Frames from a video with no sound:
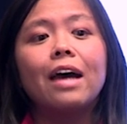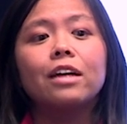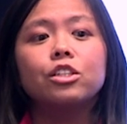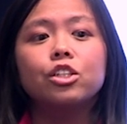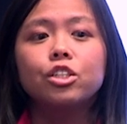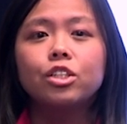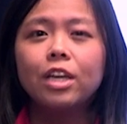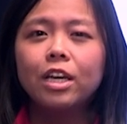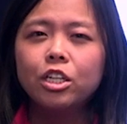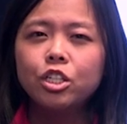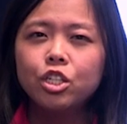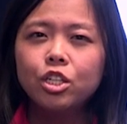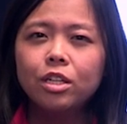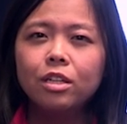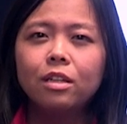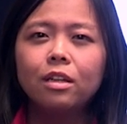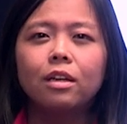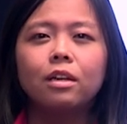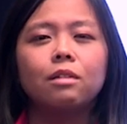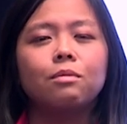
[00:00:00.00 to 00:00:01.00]

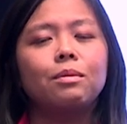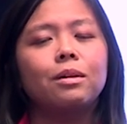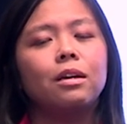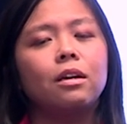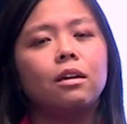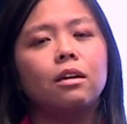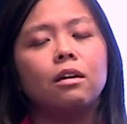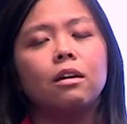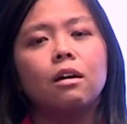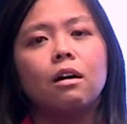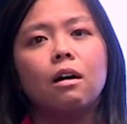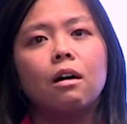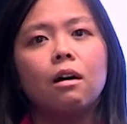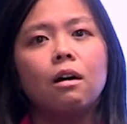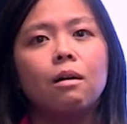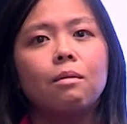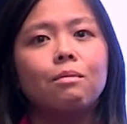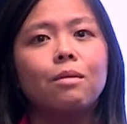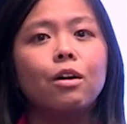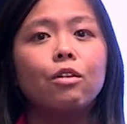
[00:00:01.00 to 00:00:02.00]
agitation, it can be
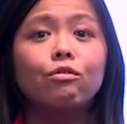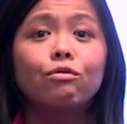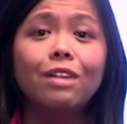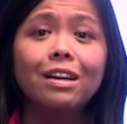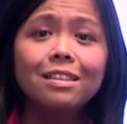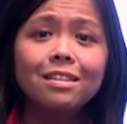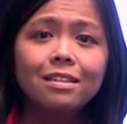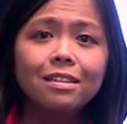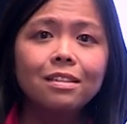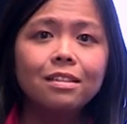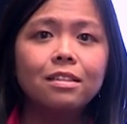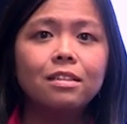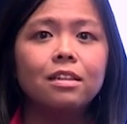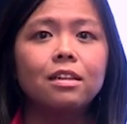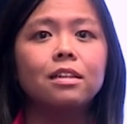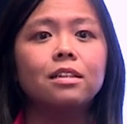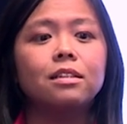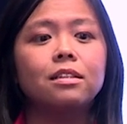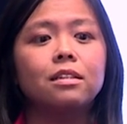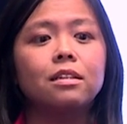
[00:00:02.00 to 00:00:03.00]
um, a
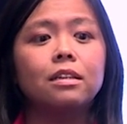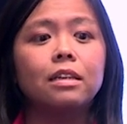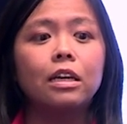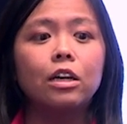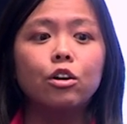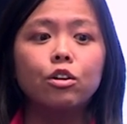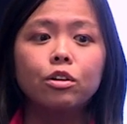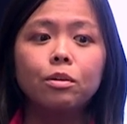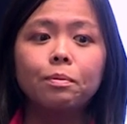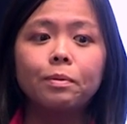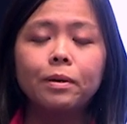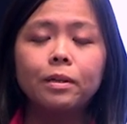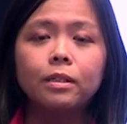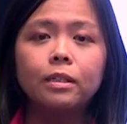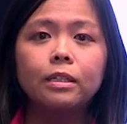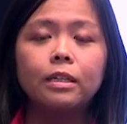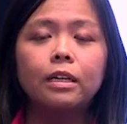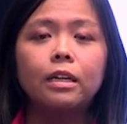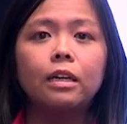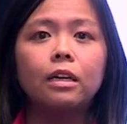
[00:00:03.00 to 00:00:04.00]
restlessness, an
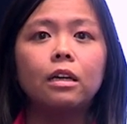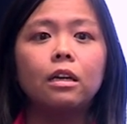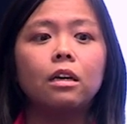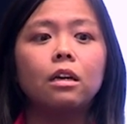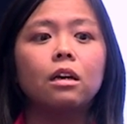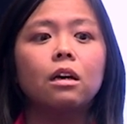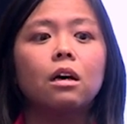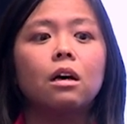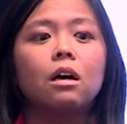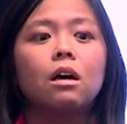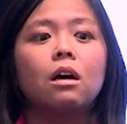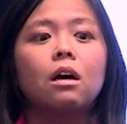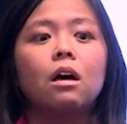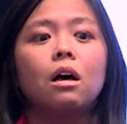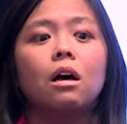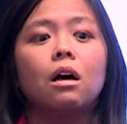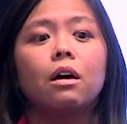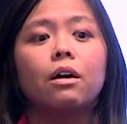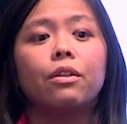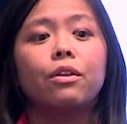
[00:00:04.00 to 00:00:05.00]
irritability.
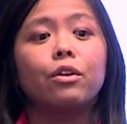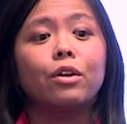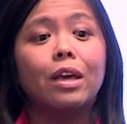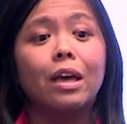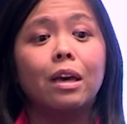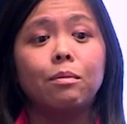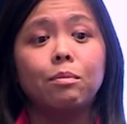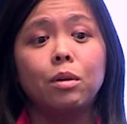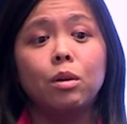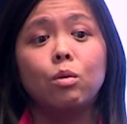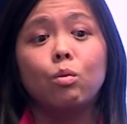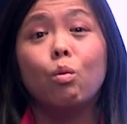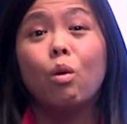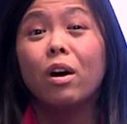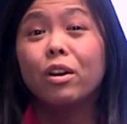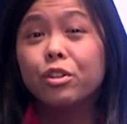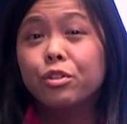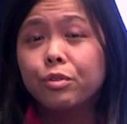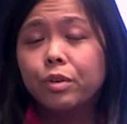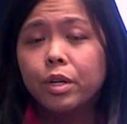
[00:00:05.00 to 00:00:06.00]
Uh, there can be
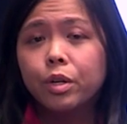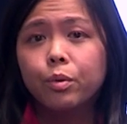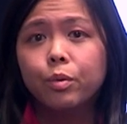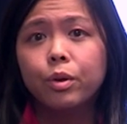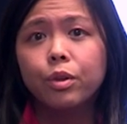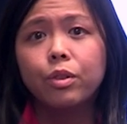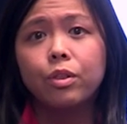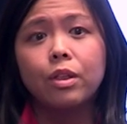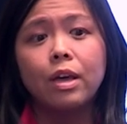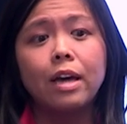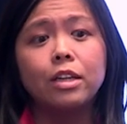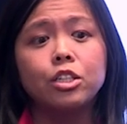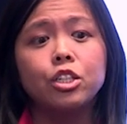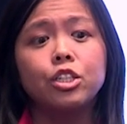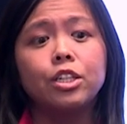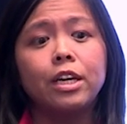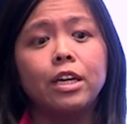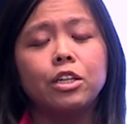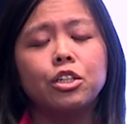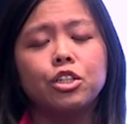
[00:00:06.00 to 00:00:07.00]
wandering with
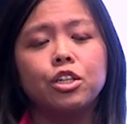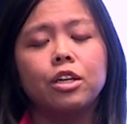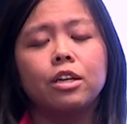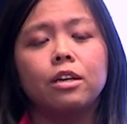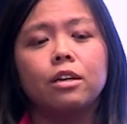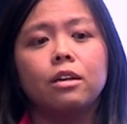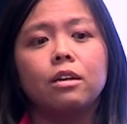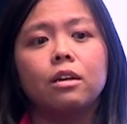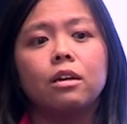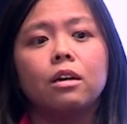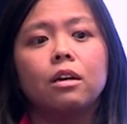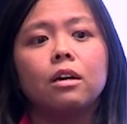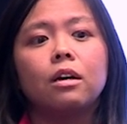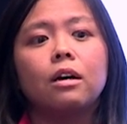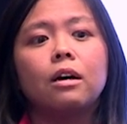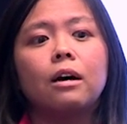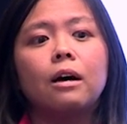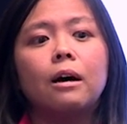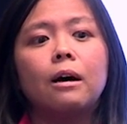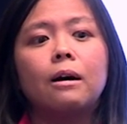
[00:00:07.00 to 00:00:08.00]
agitation.
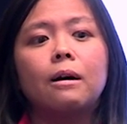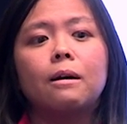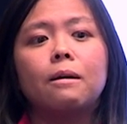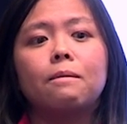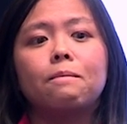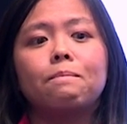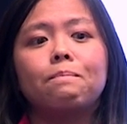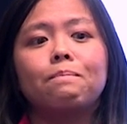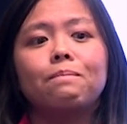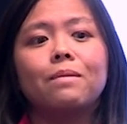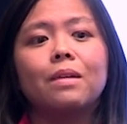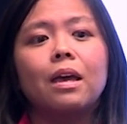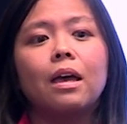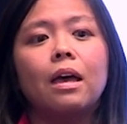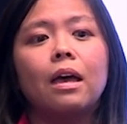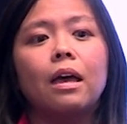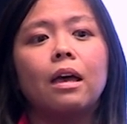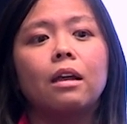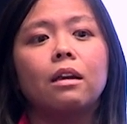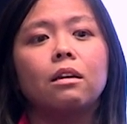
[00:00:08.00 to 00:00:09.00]
Um,
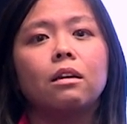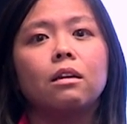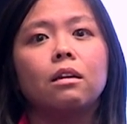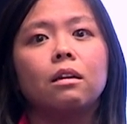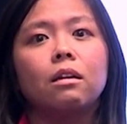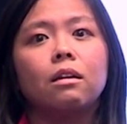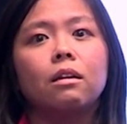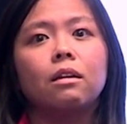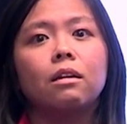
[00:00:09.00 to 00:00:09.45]
and